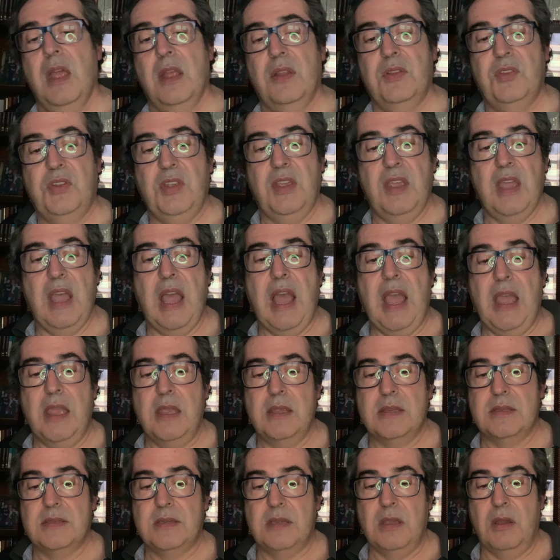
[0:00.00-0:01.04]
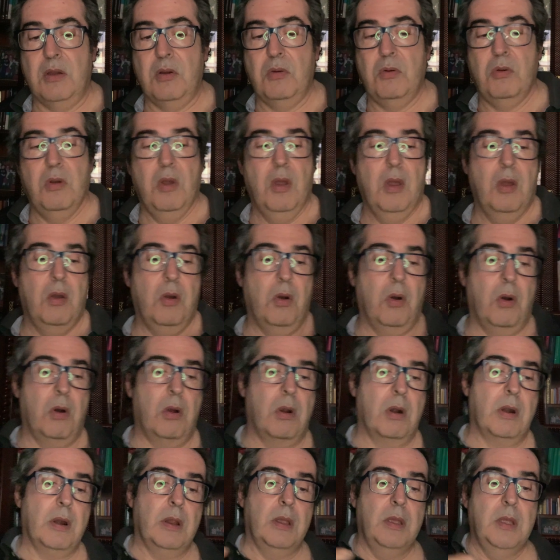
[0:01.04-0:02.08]
the ISO
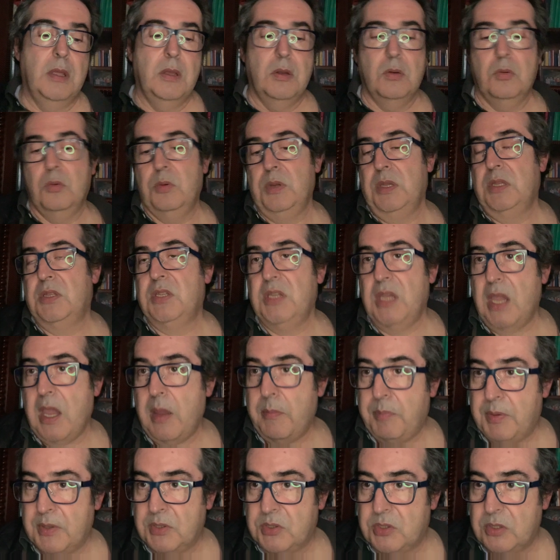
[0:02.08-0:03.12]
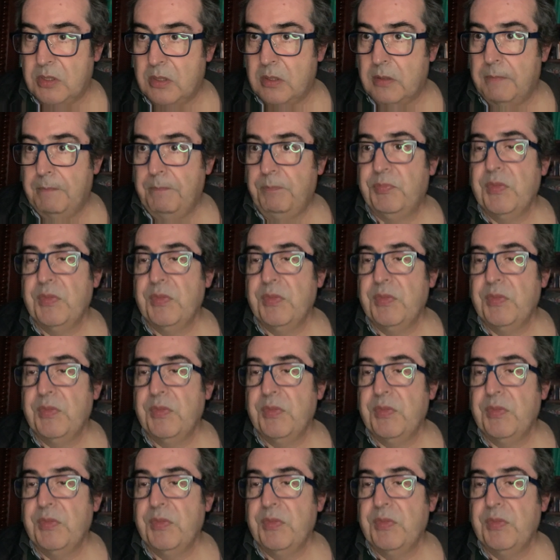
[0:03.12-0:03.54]
or with the aperture,